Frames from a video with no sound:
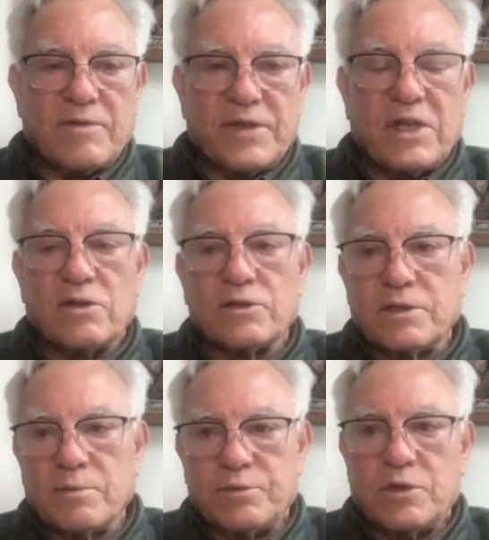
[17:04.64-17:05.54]
vehicle
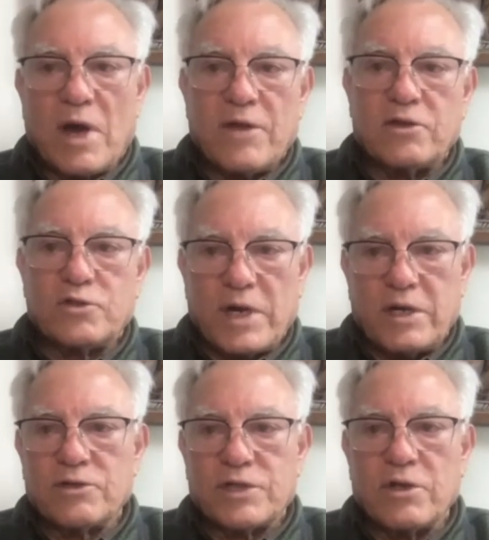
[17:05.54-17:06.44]
to other trade
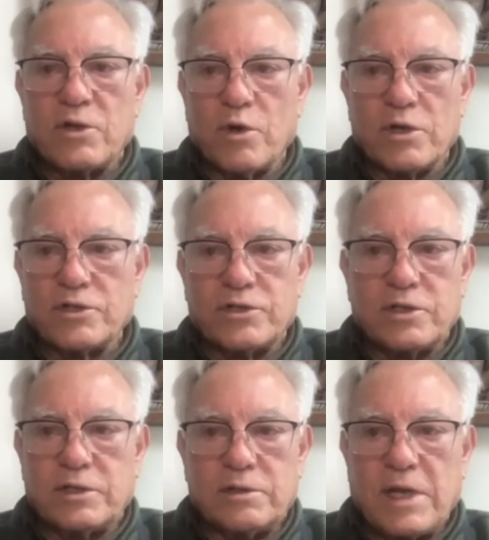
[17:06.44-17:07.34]
unions, other workers, to
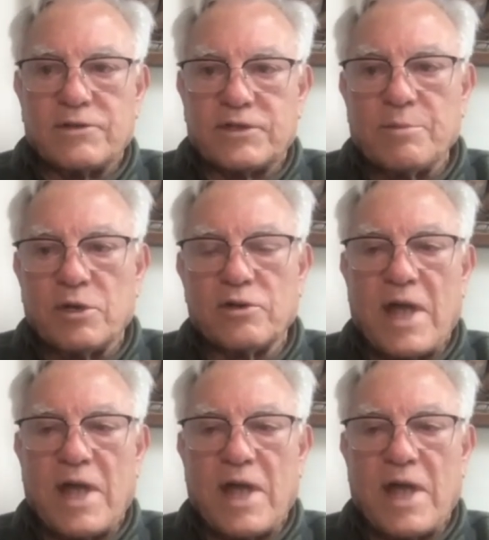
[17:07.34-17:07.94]
take similar